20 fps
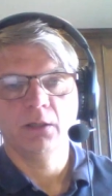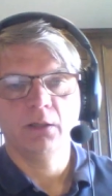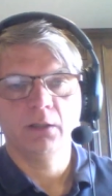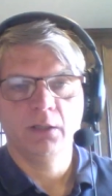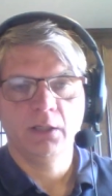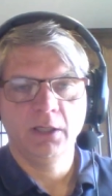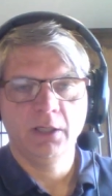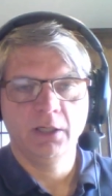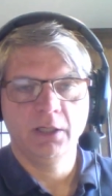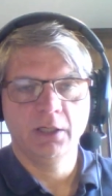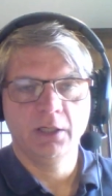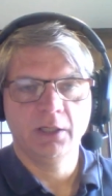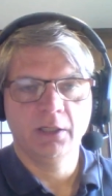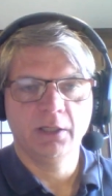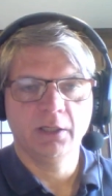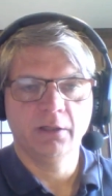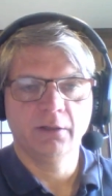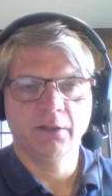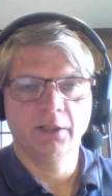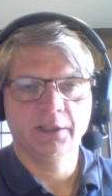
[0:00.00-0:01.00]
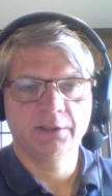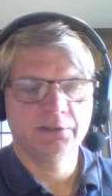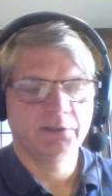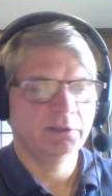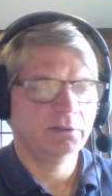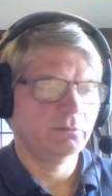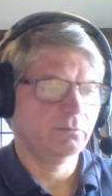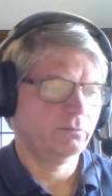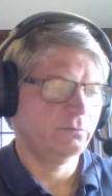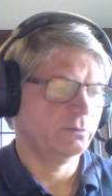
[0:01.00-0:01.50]
And that's
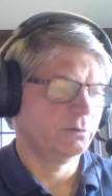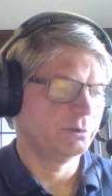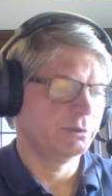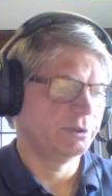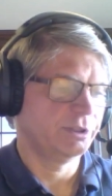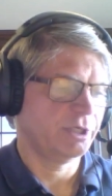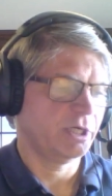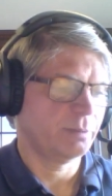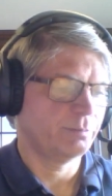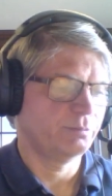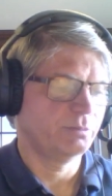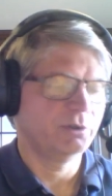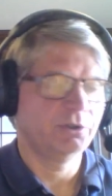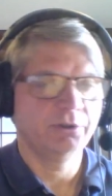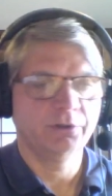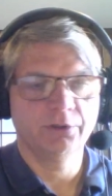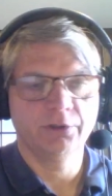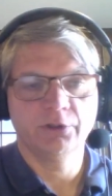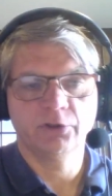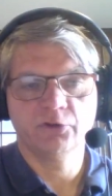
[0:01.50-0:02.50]
it for chapter